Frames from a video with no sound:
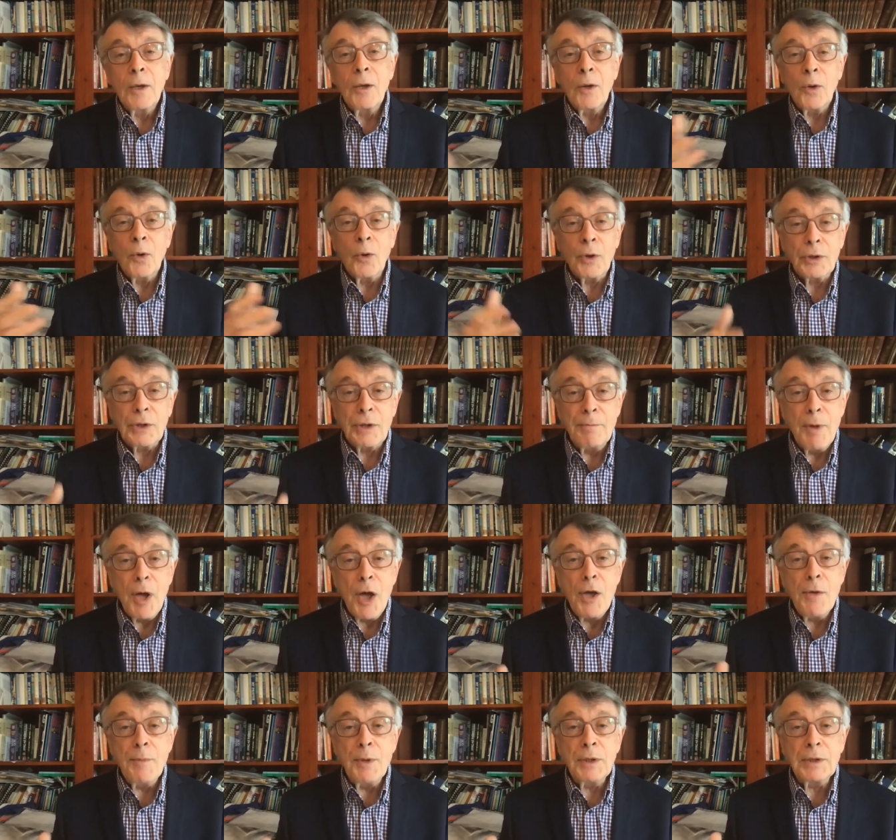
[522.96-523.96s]
Or at the
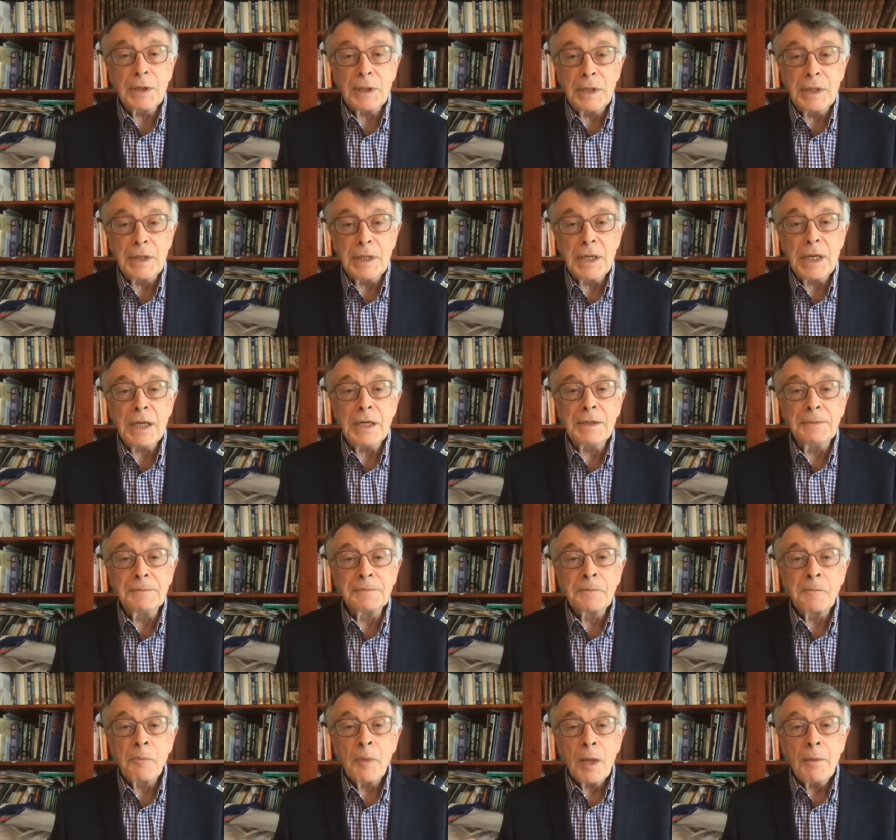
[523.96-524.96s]
moment, indeed,
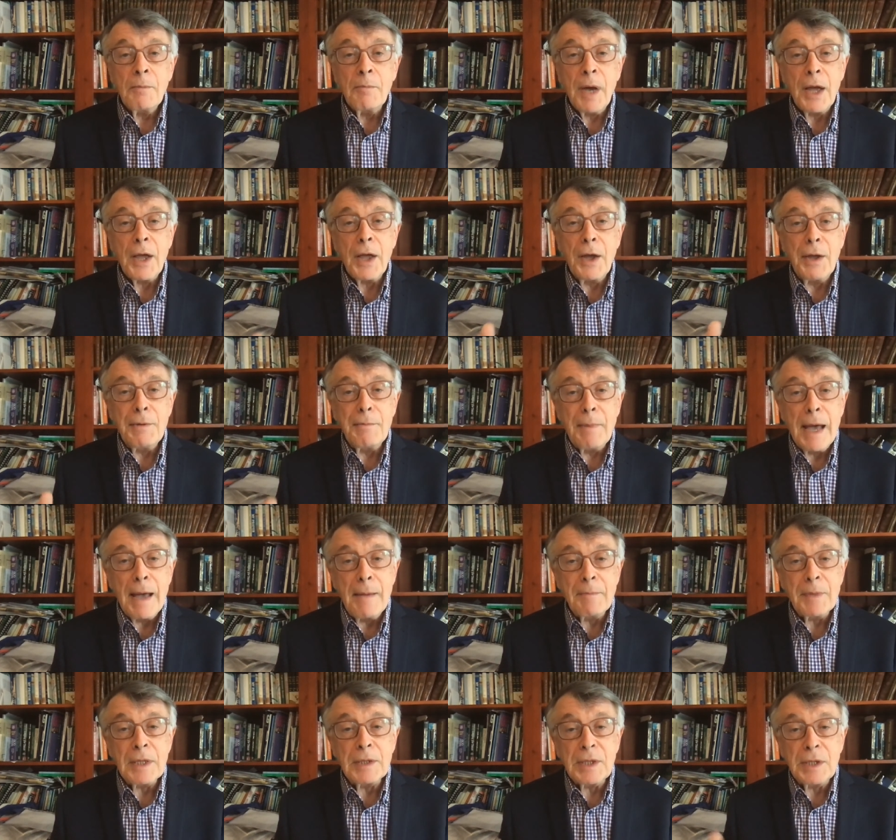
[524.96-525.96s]
my own
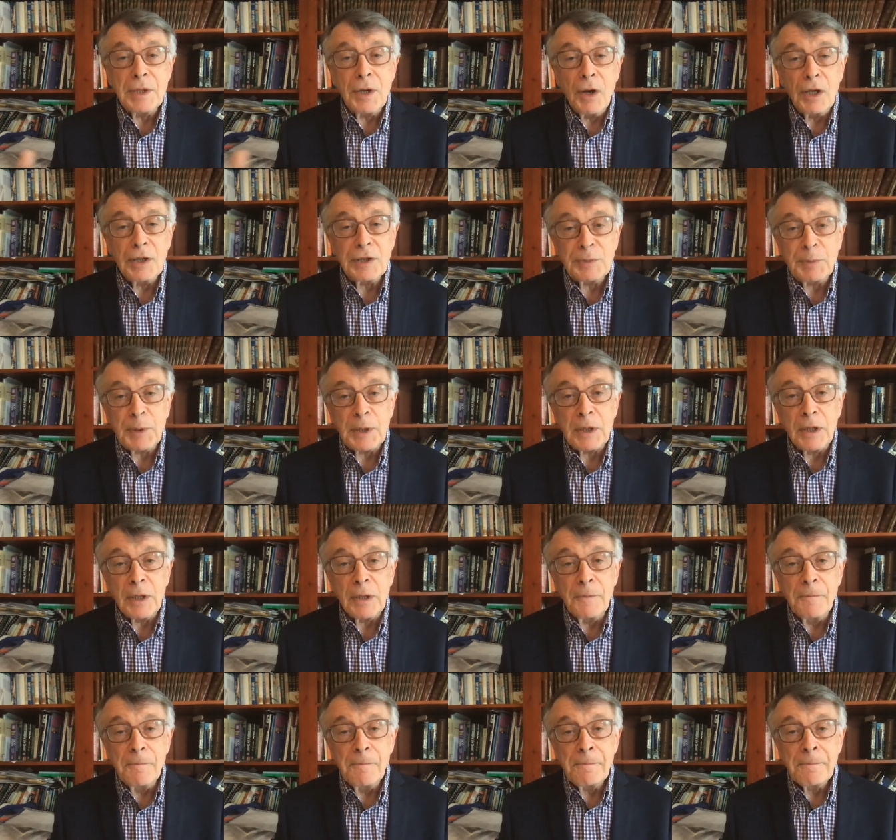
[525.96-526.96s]
mum is in
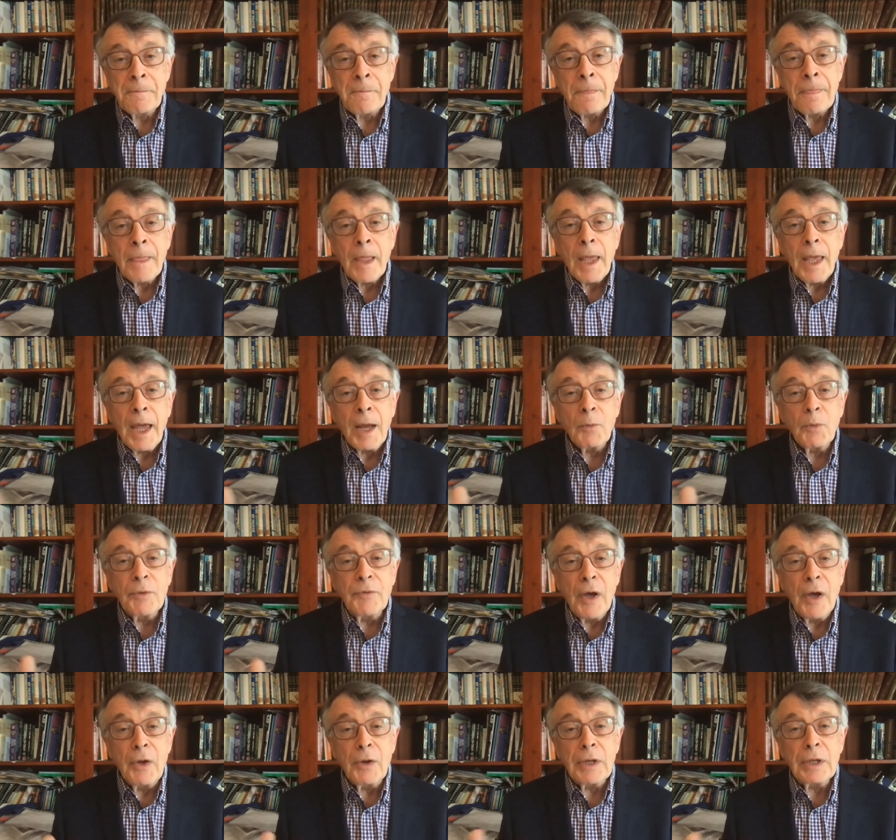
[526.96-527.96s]
hospital and
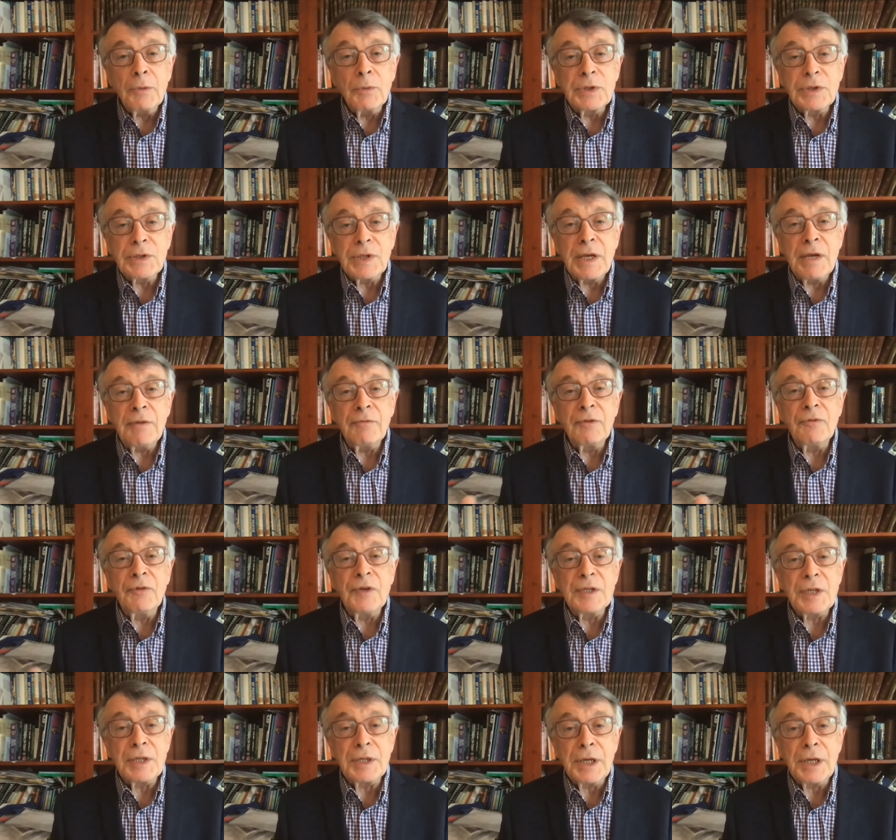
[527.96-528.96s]
we've only received
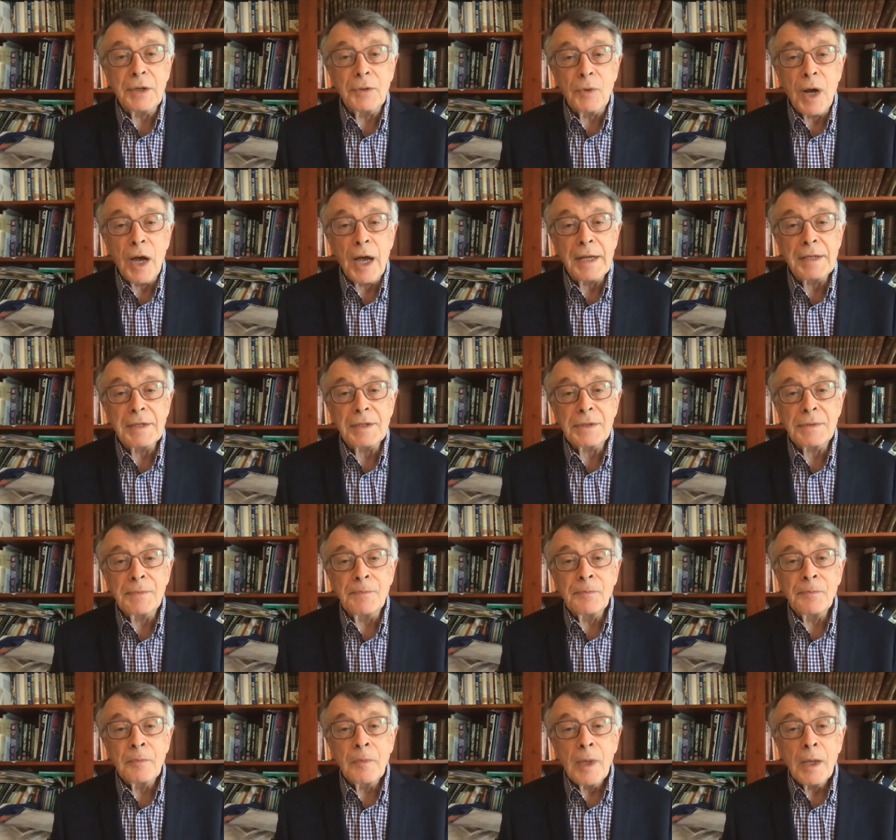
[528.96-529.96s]
visiting rights
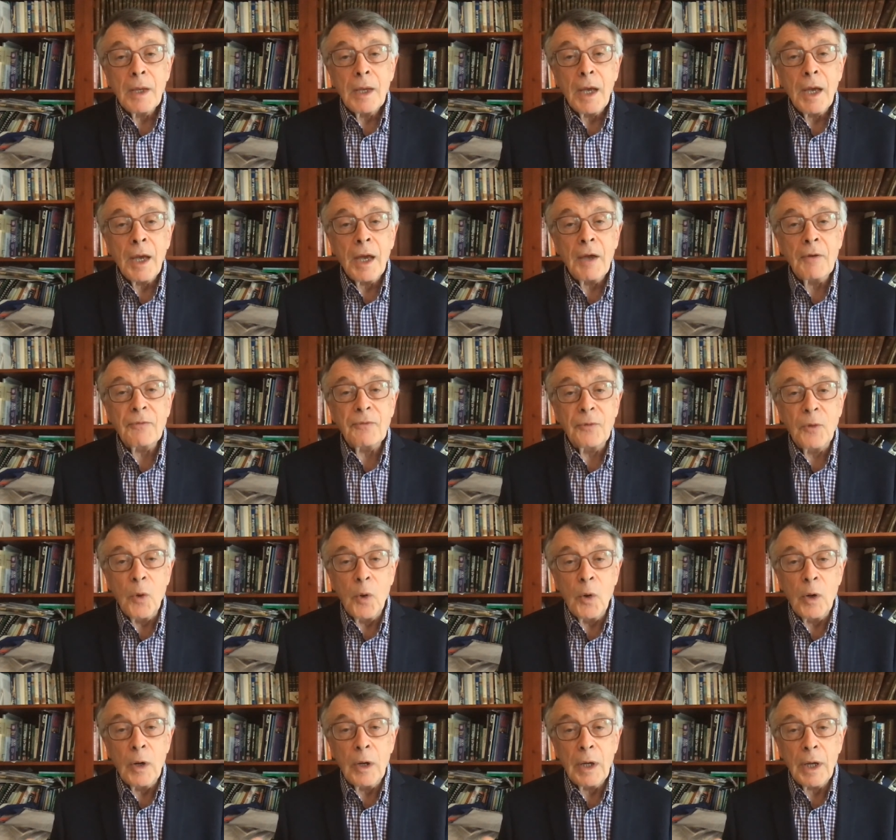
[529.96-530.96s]
uh,
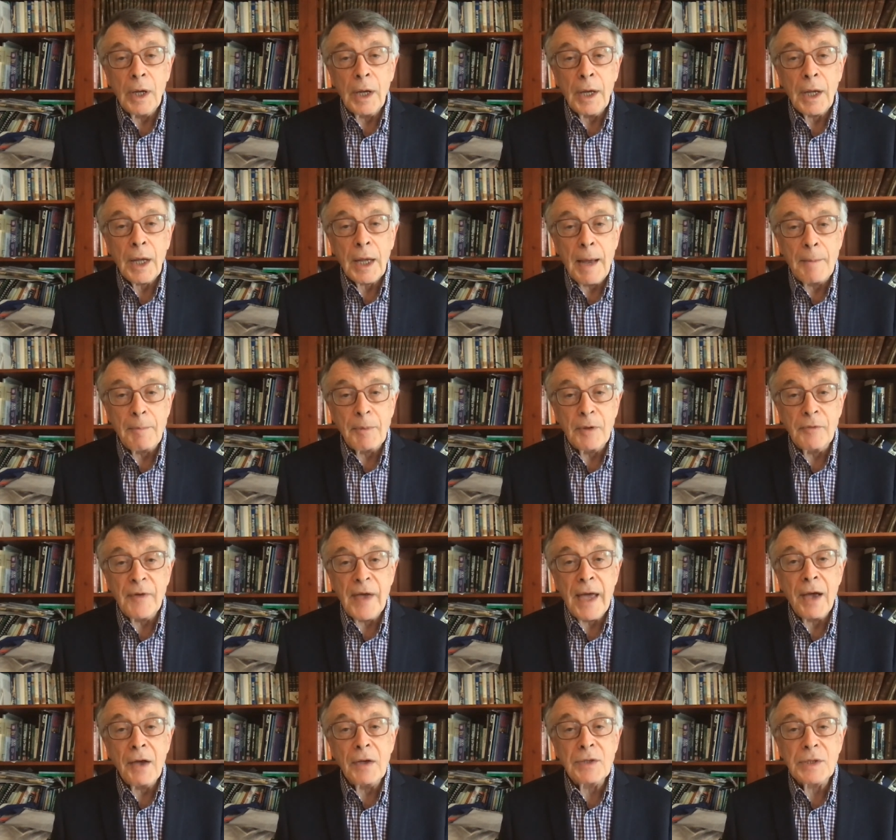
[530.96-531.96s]
for a couple of
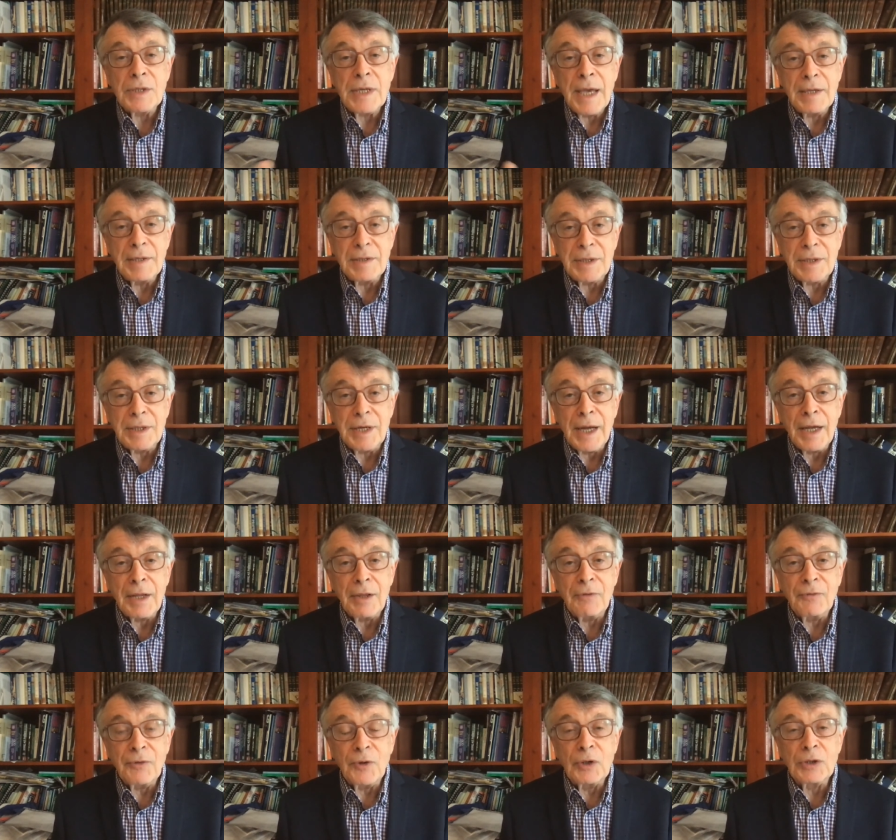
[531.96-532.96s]
hours yesterday,
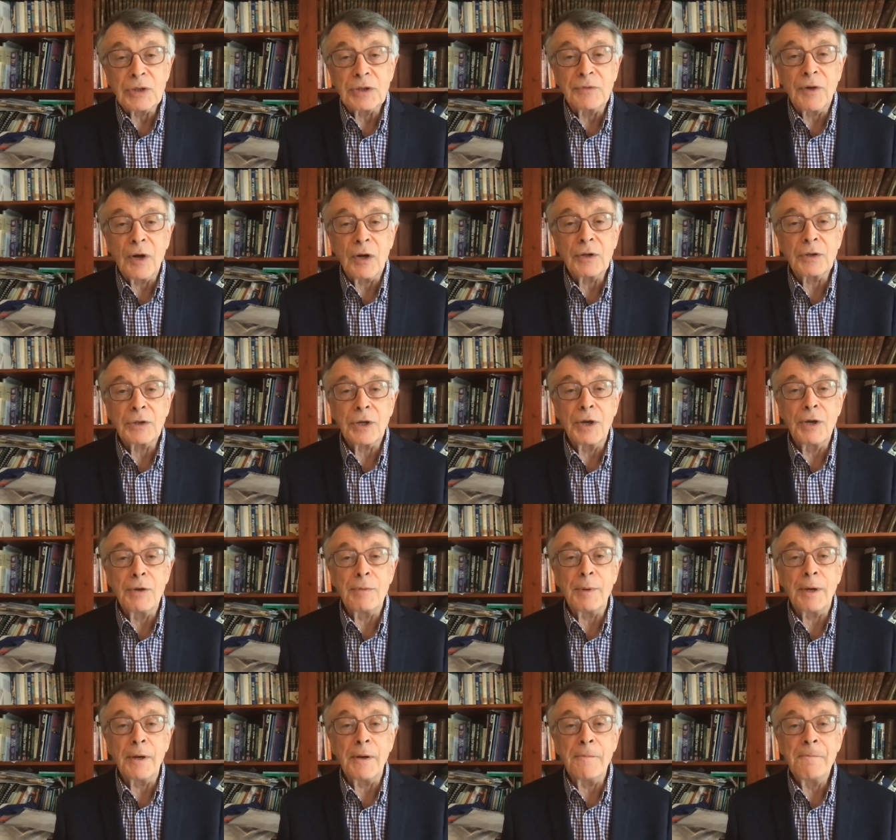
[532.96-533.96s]
the first of
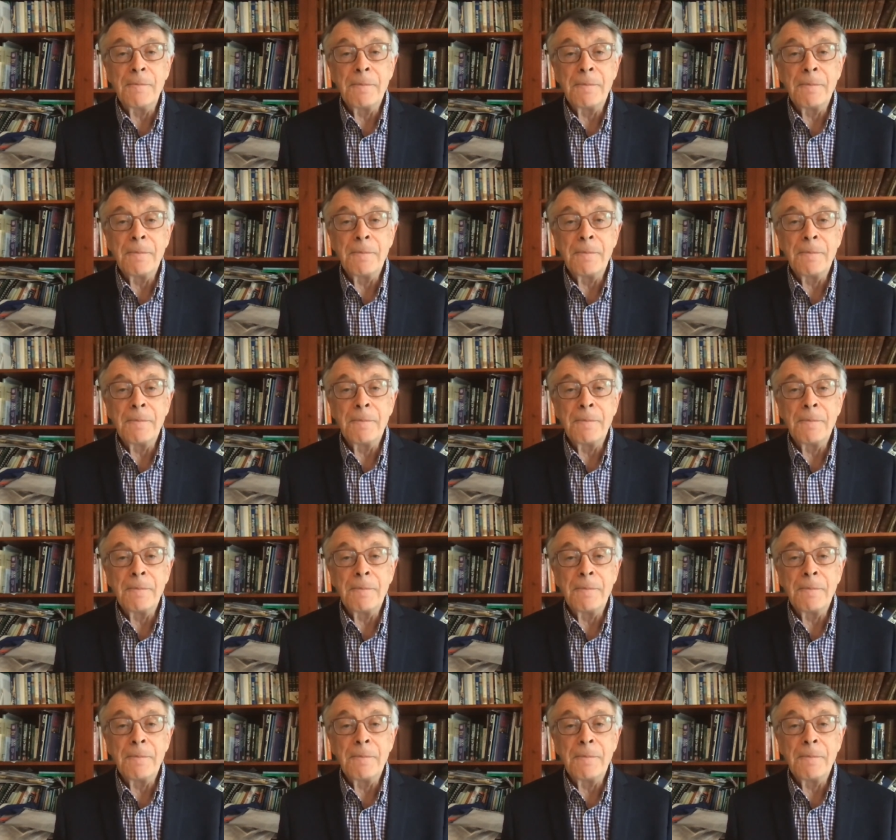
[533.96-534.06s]
October.